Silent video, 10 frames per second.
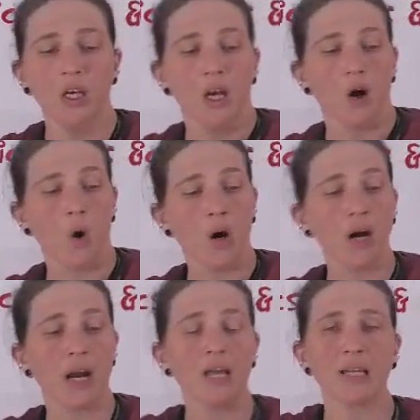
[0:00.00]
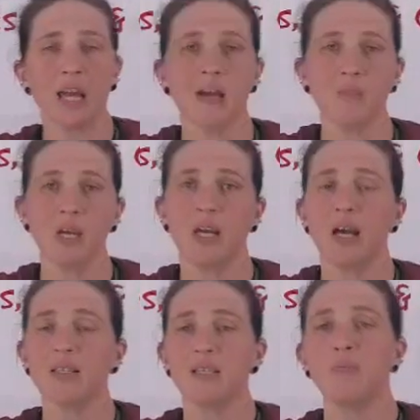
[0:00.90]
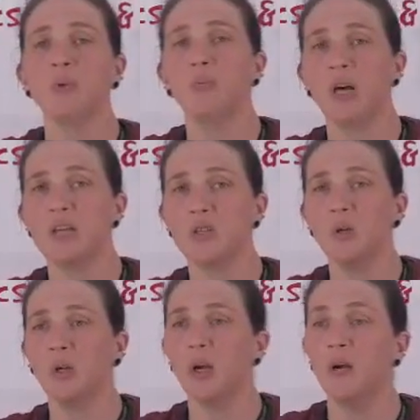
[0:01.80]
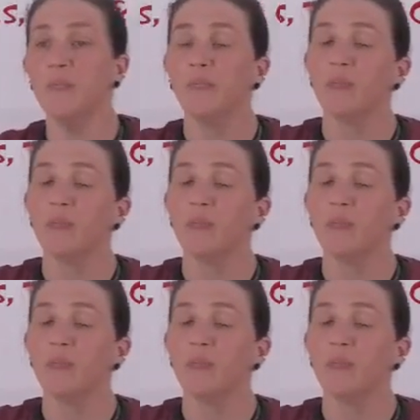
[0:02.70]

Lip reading: or it can be a simple placeholder,